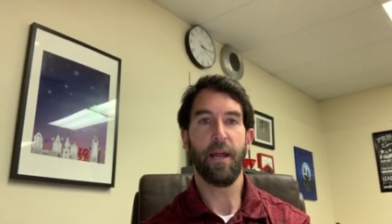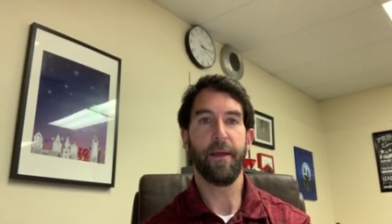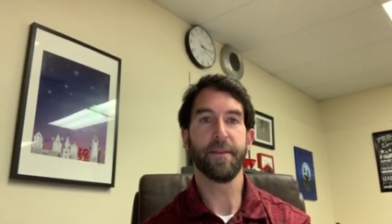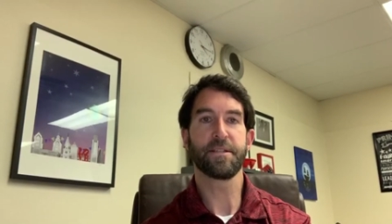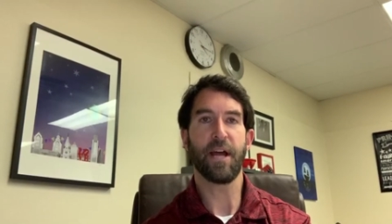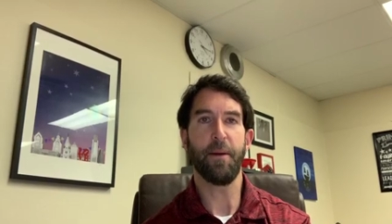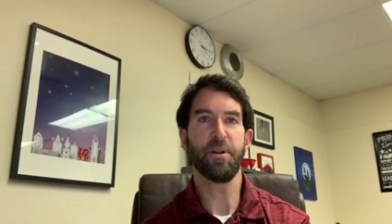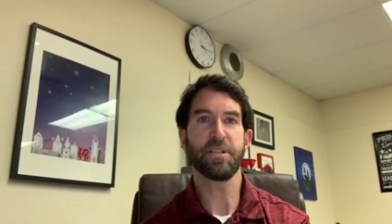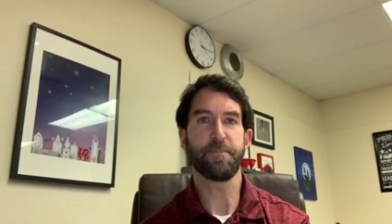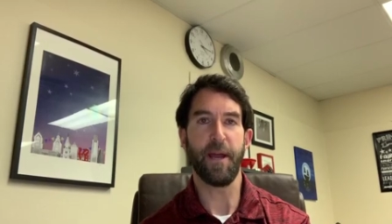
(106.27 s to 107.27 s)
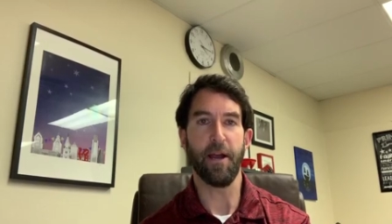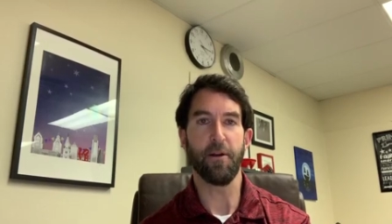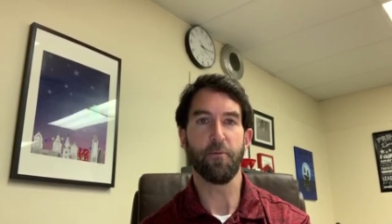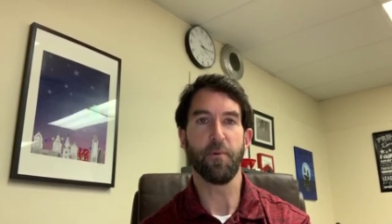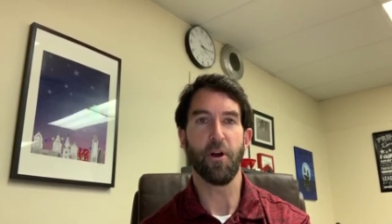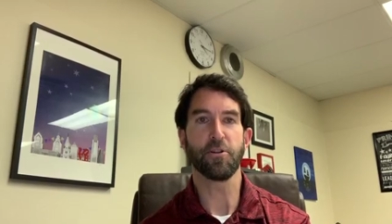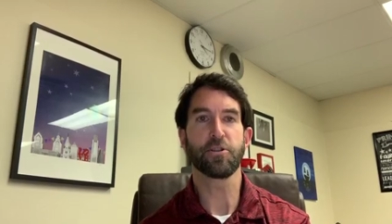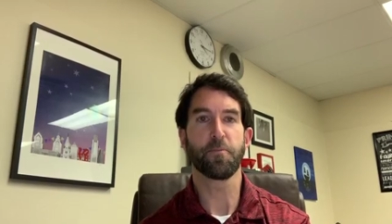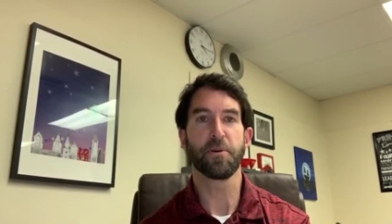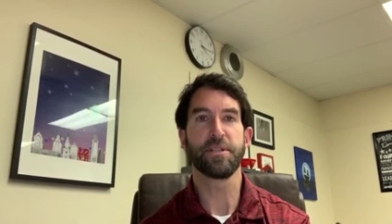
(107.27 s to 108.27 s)
In this time of despair, we
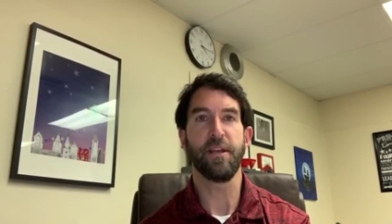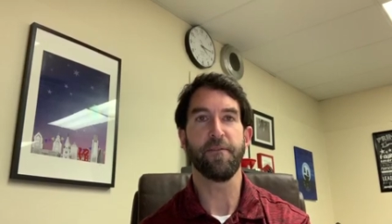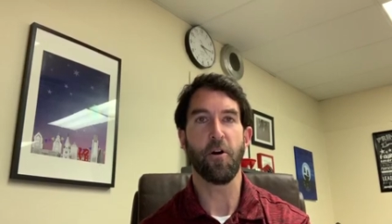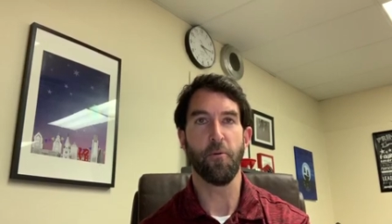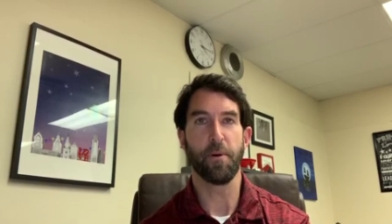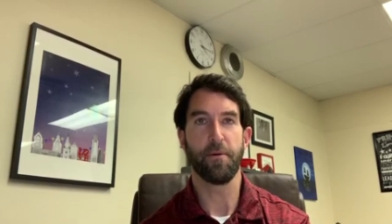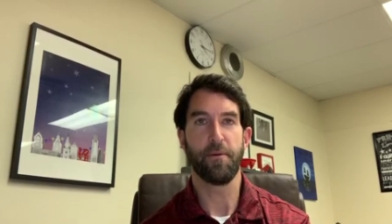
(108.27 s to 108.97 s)
also perceive hope.